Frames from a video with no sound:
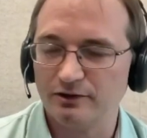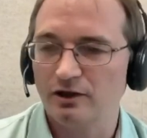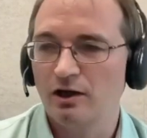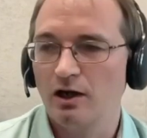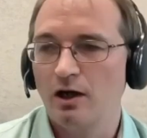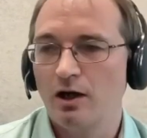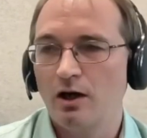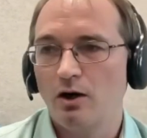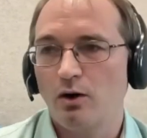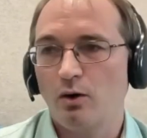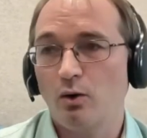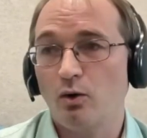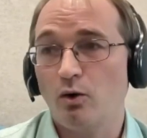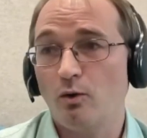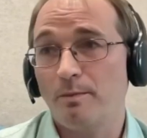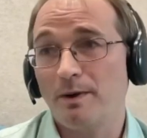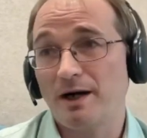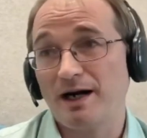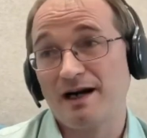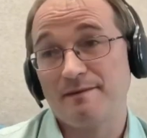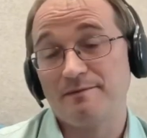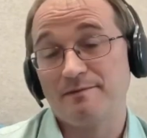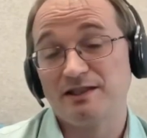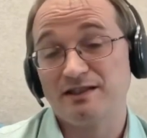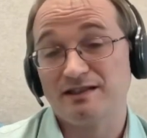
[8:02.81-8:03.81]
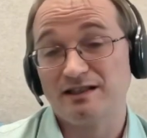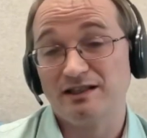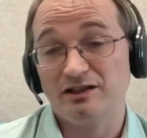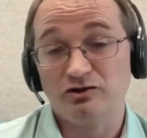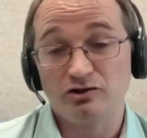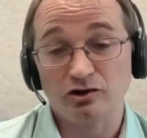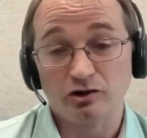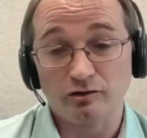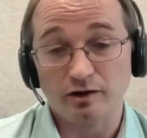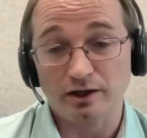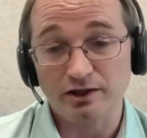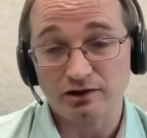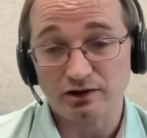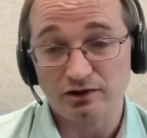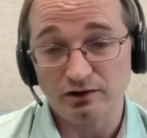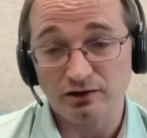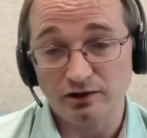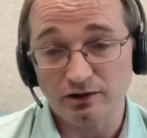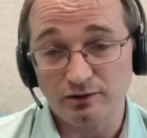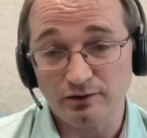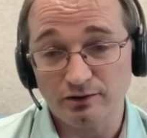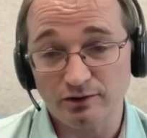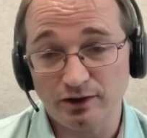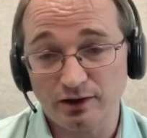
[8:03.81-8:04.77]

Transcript: Or perhaps it's an integration user,